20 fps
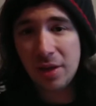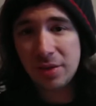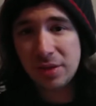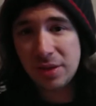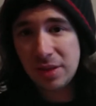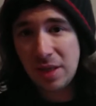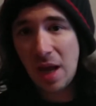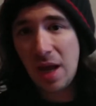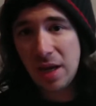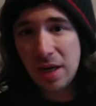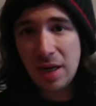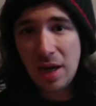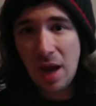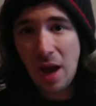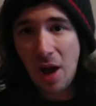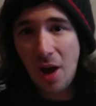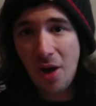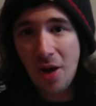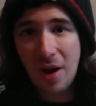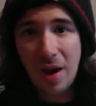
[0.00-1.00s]
Today,
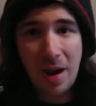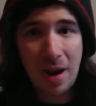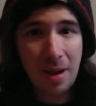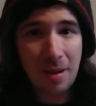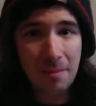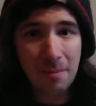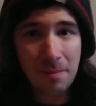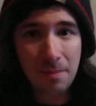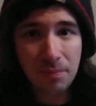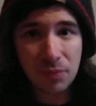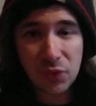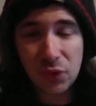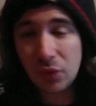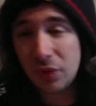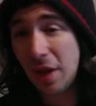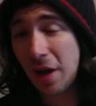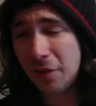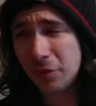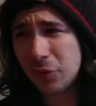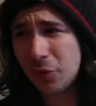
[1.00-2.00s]
I am
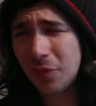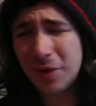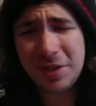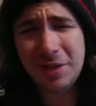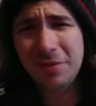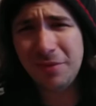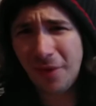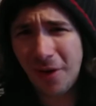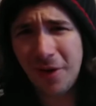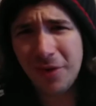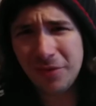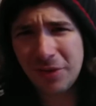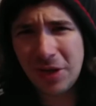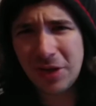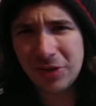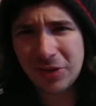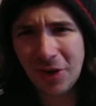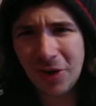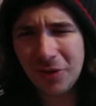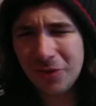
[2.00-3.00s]
now 25
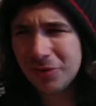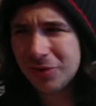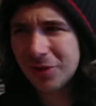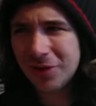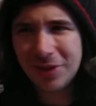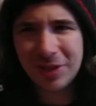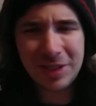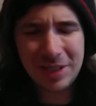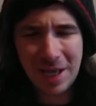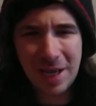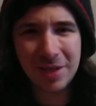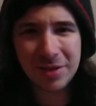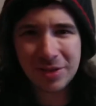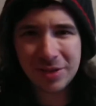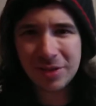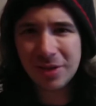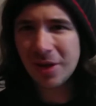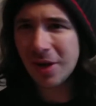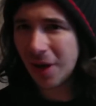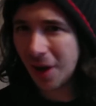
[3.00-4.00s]
years old.
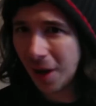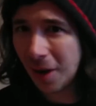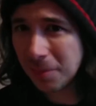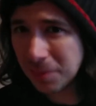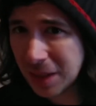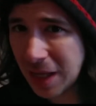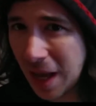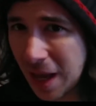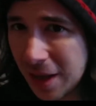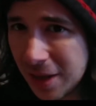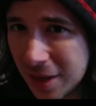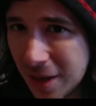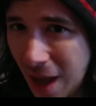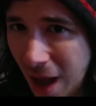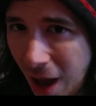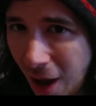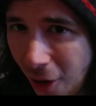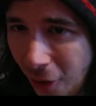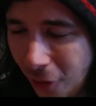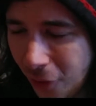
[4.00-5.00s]
Yes, I'm getting
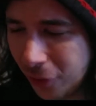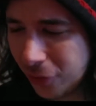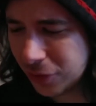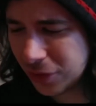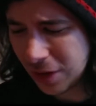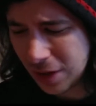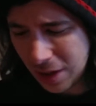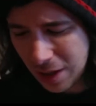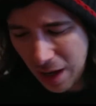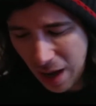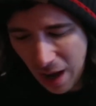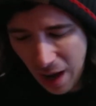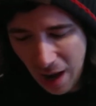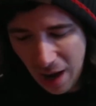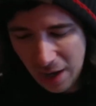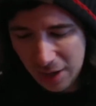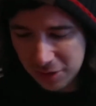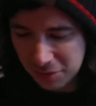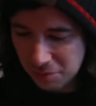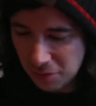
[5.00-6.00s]
that old.
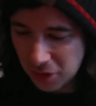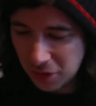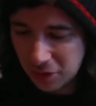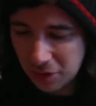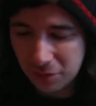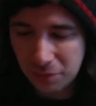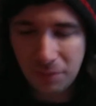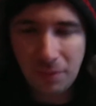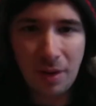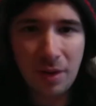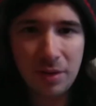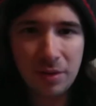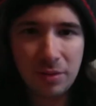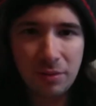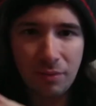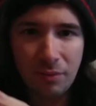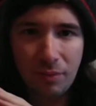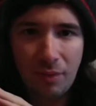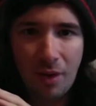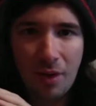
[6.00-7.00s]
And my good
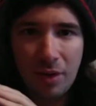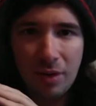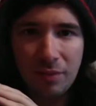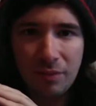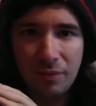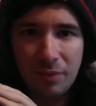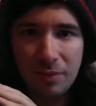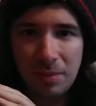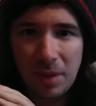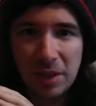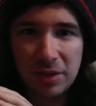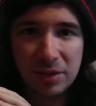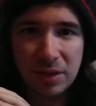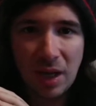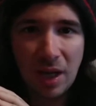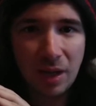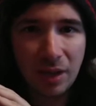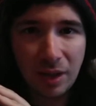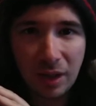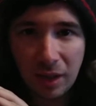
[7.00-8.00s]
friend Ryan from Let's
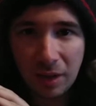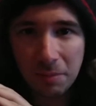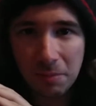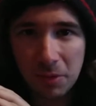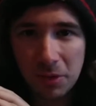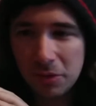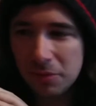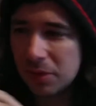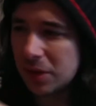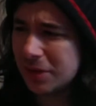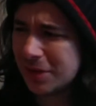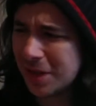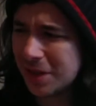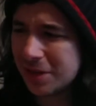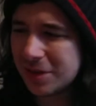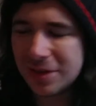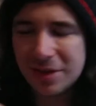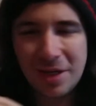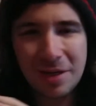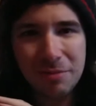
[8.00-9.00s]
Get Kick Movies
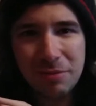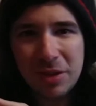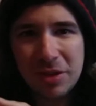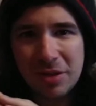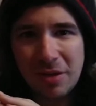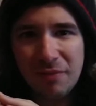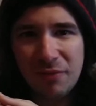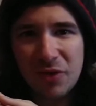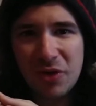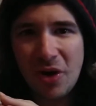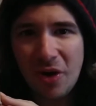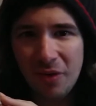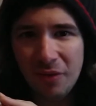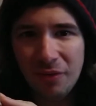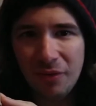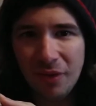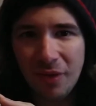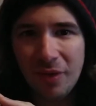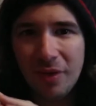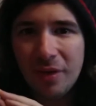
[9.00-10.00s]
has sent me something
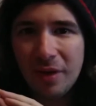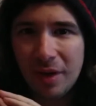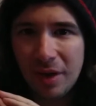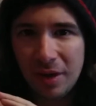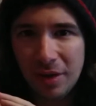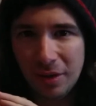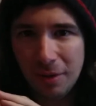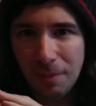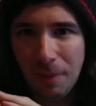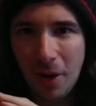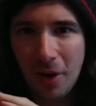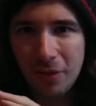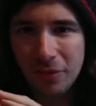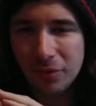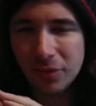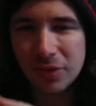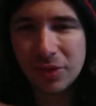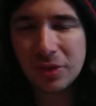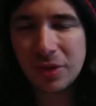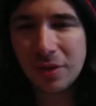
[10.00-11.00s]
over in the
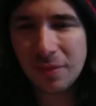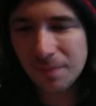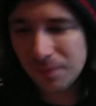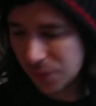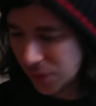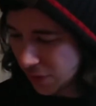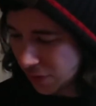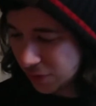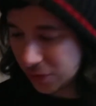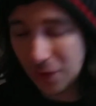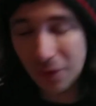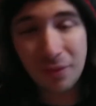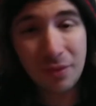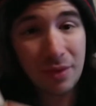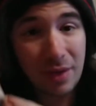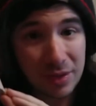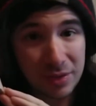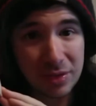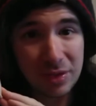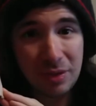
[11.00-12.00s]
post. So
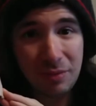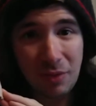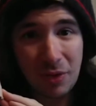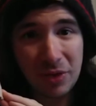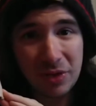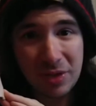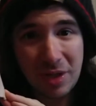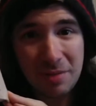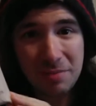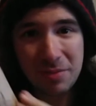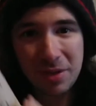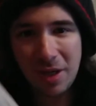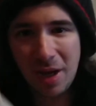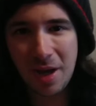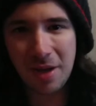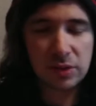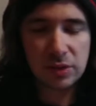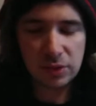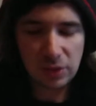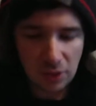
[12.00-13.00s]
let's see what he sent me.
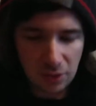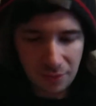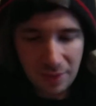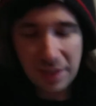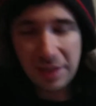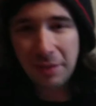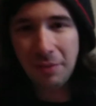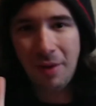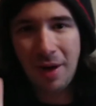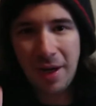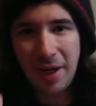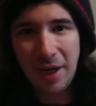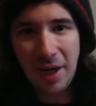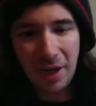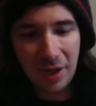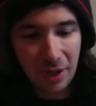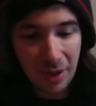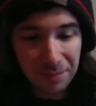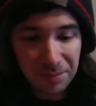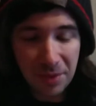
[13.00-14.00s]
So anyway,
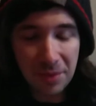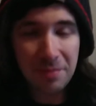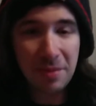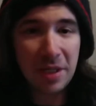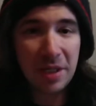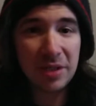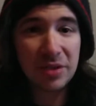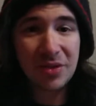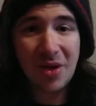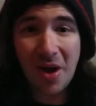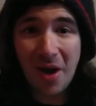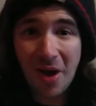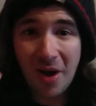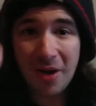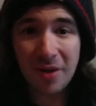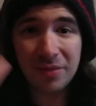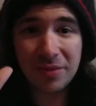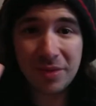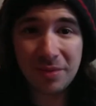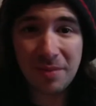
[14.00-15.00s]
a couple of minutes
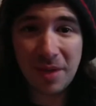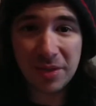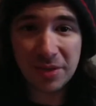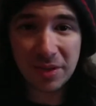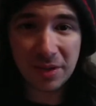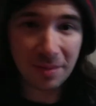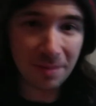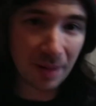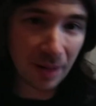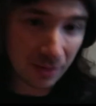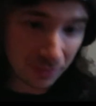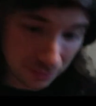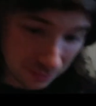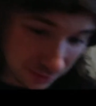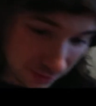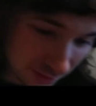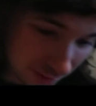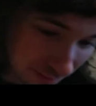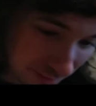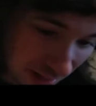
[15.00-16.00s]
after messing about
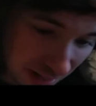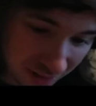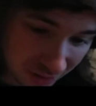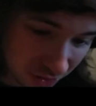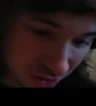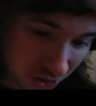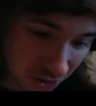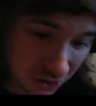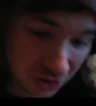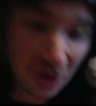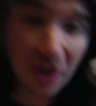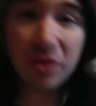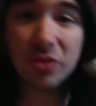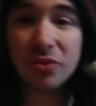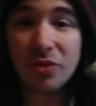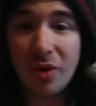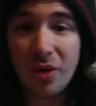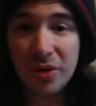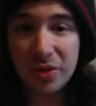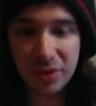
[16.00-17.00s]
with the packaging
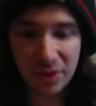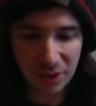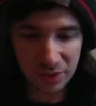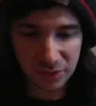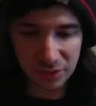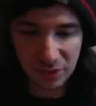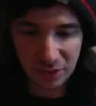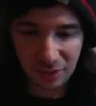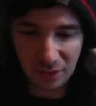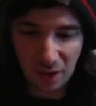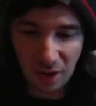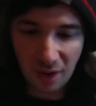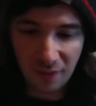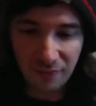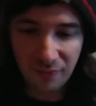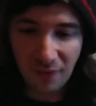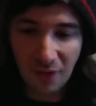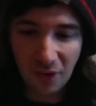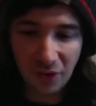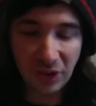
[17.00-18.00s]
and trying to undo it, I
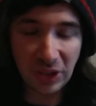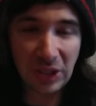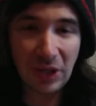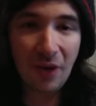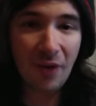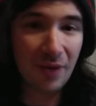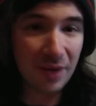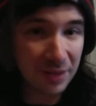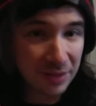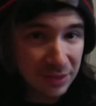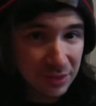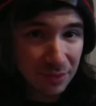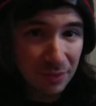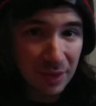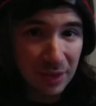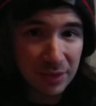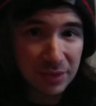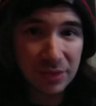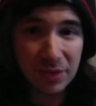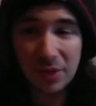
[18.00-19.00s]
finally got
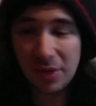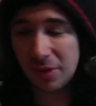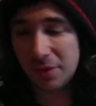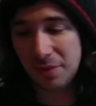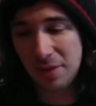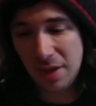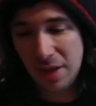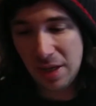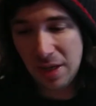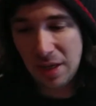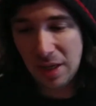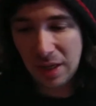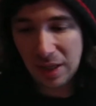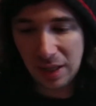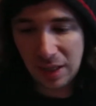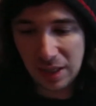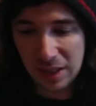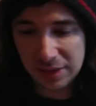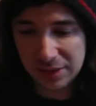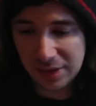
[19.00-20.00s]
into it. So
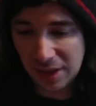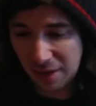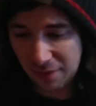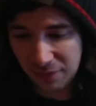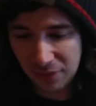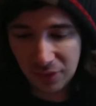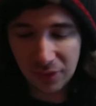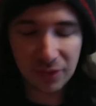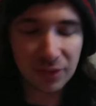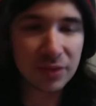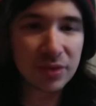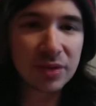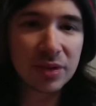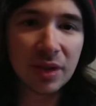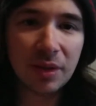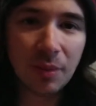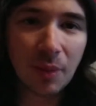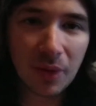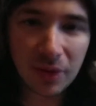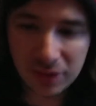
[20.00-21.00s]
let's have a look,
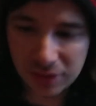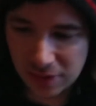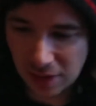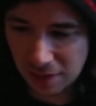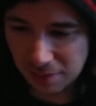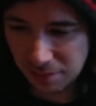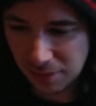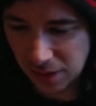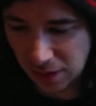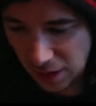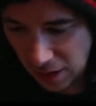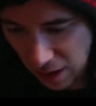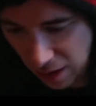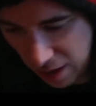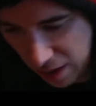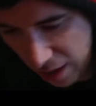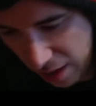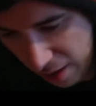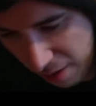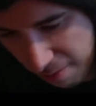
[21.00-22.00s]
see what he sent
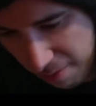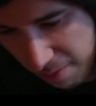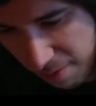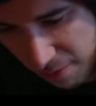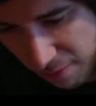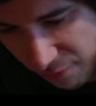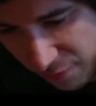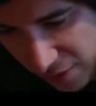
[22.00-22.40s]
me.